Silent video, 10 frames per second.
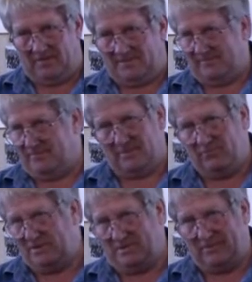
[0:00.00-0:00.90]
this. For some
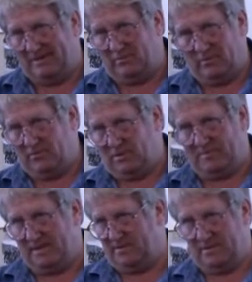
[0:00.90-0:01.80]
reason, the brown bottle works
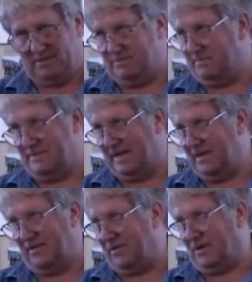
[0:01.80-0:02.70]
better than
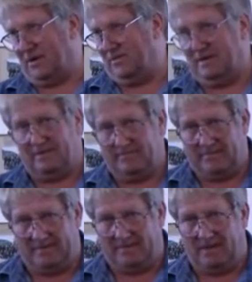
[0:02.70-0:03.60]
any other color, right?
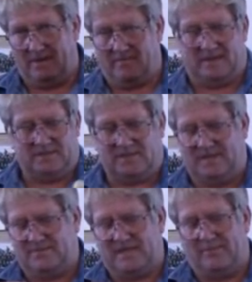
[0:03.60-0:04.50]
Yeah. I just
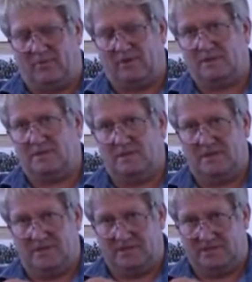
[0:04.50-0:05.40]
keep tape on it,
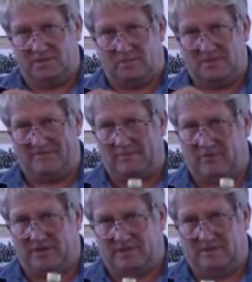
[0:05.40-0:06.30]
and it just stops the
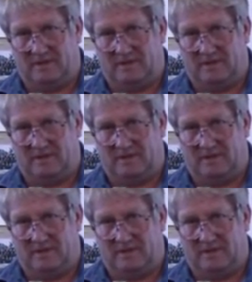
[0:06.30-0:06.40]
evaporation.